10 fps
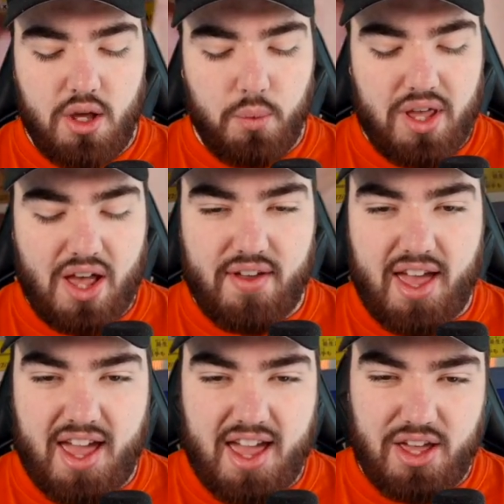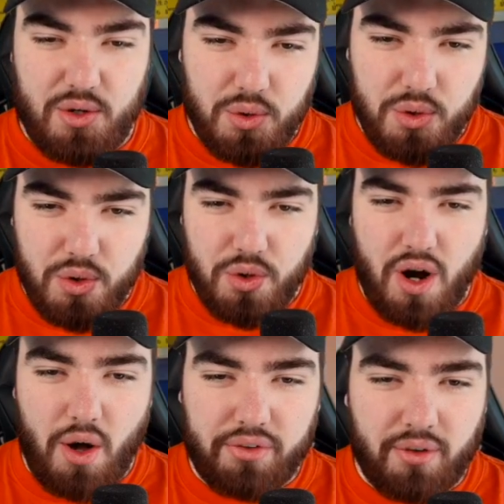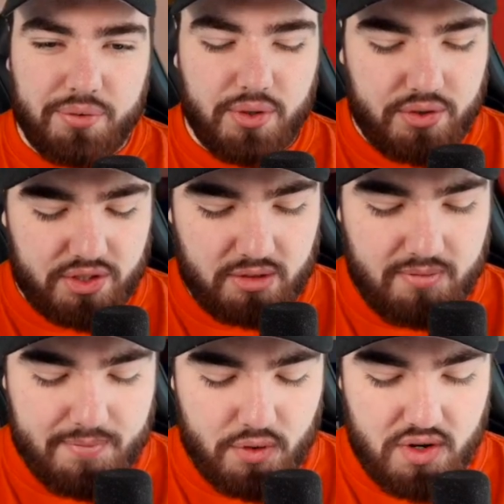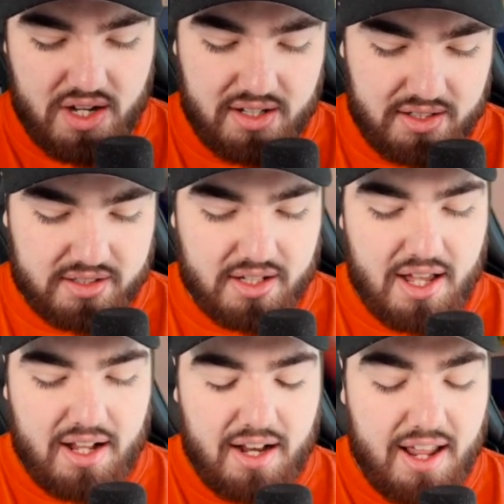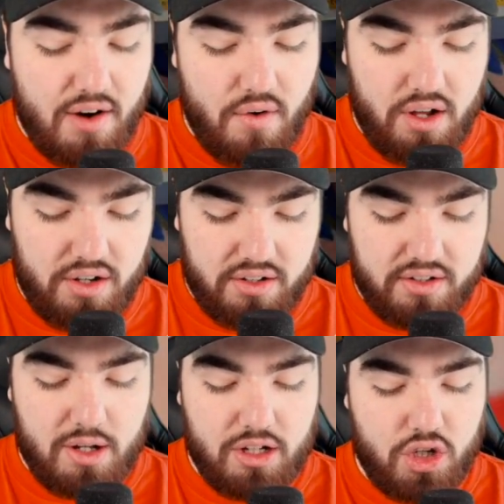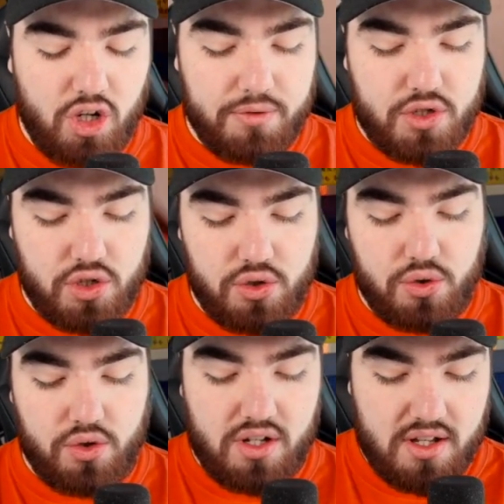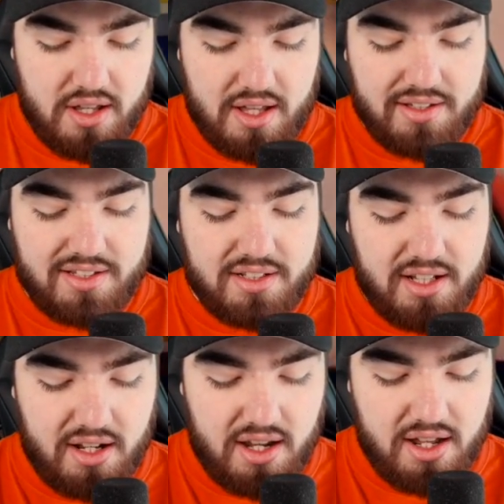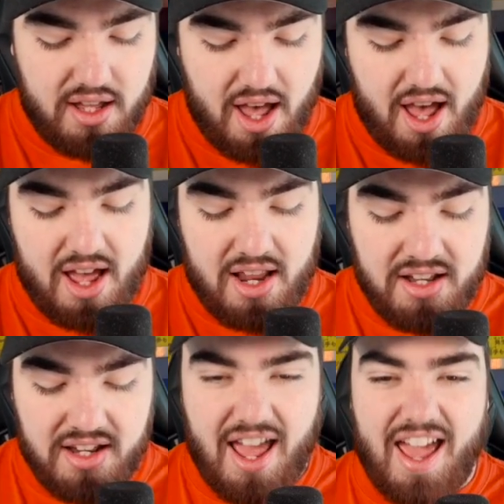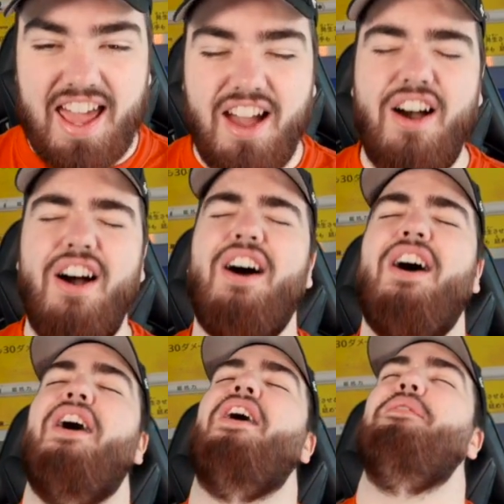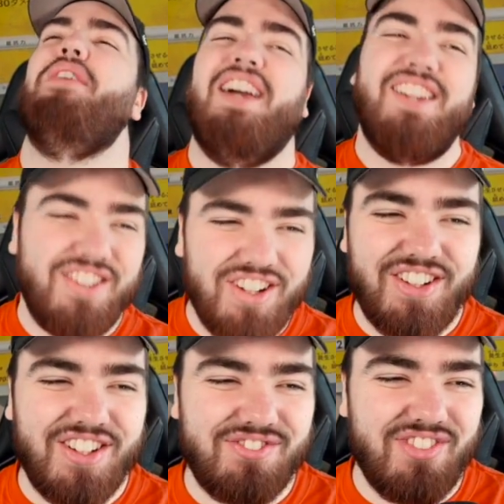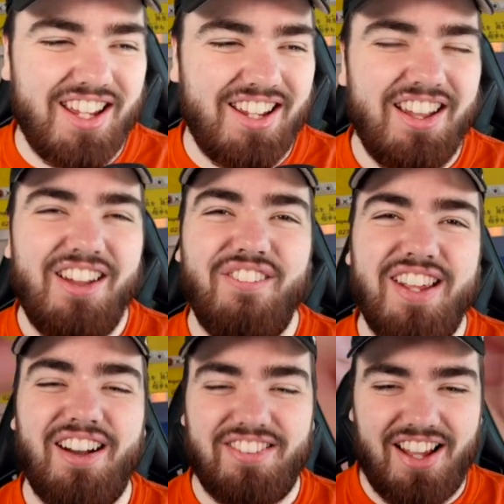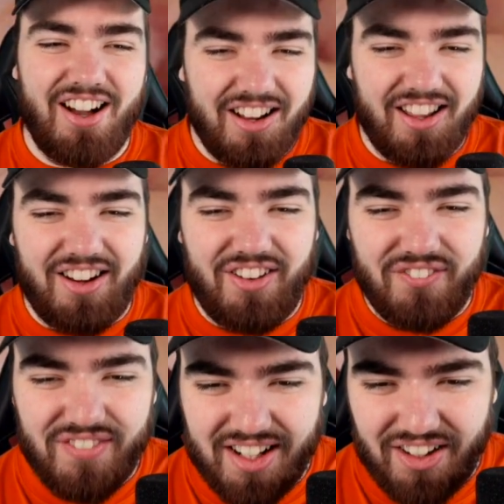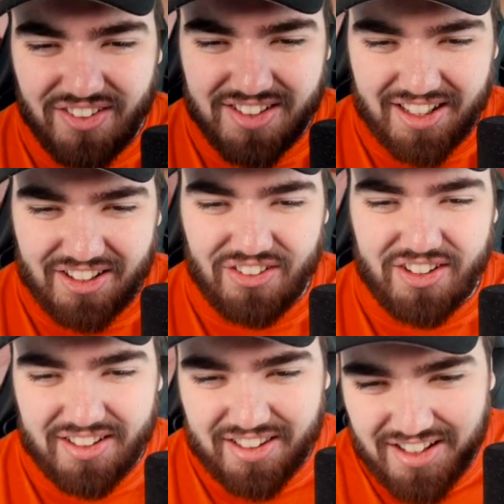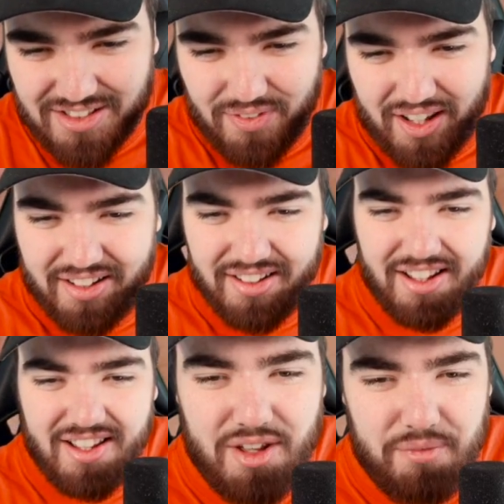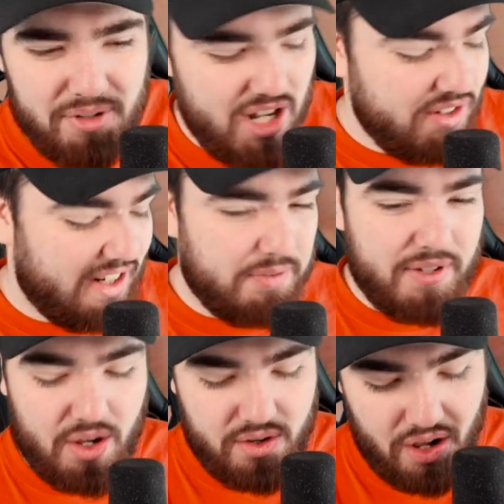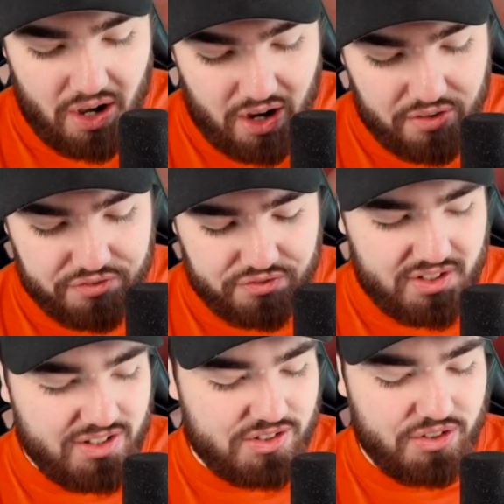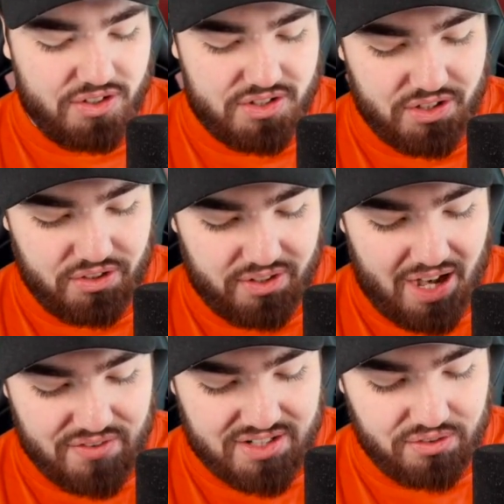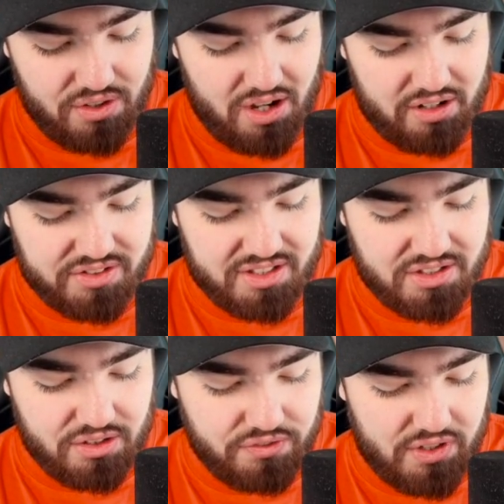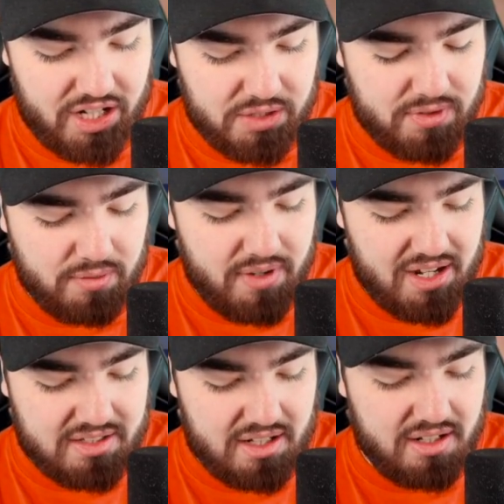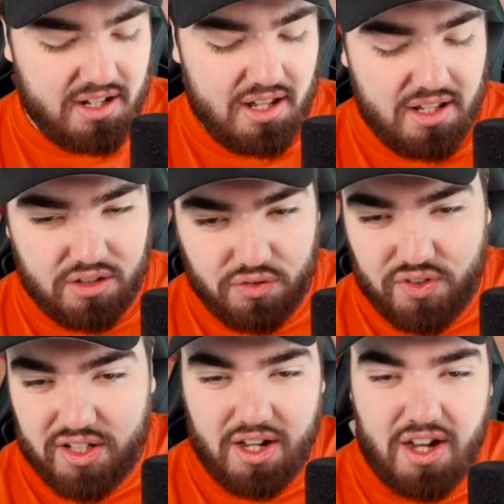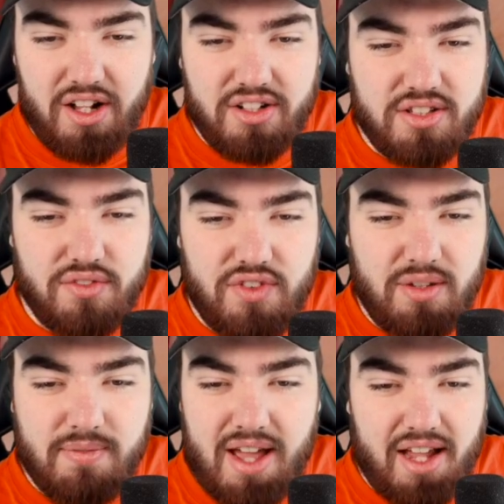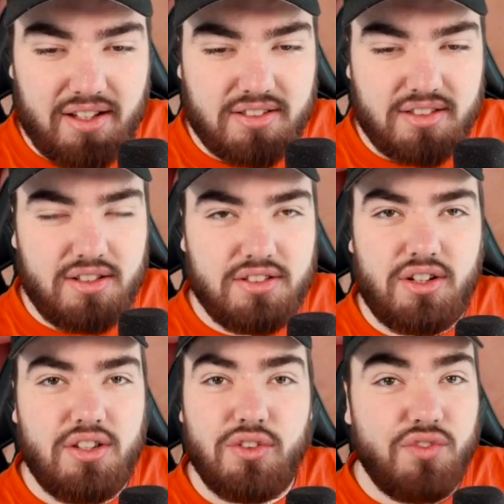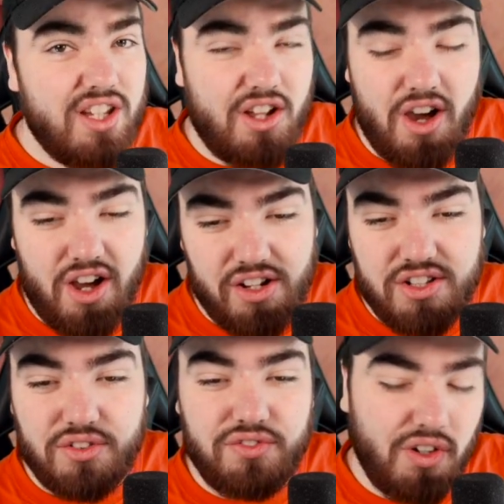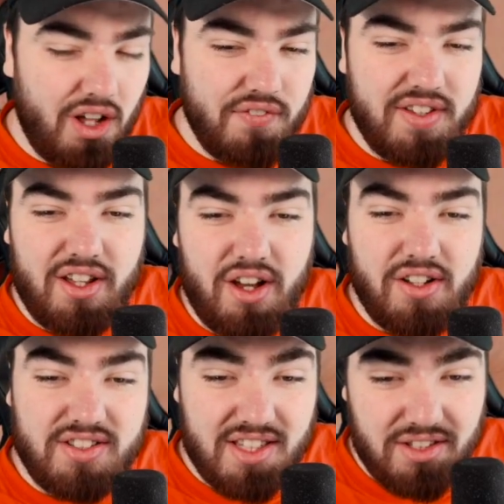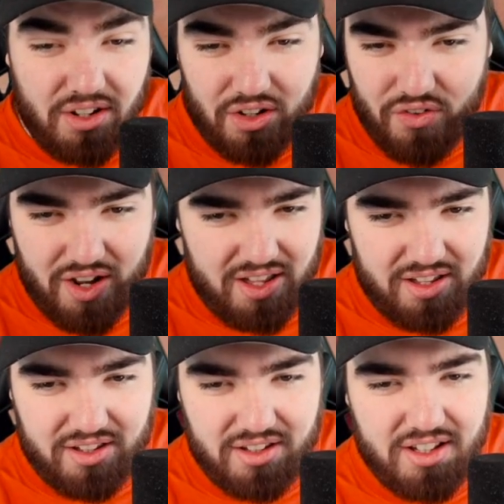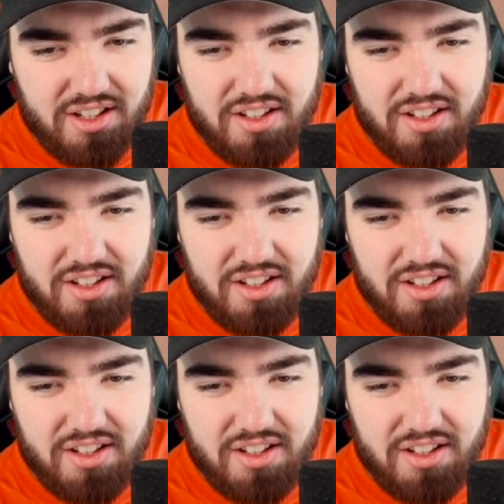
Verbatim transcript: We have a old computer, the memories. Lairon, Kubchu, Steenie, and a, oh my goodness me, we got the Holo Milotic. Look at this, man. Milotic has been going off in Sword and Shield. Every single card I've seen so far has been amazing. The V cards, the V Max, sorry, the V cards, the full art V cards, this Holo right here.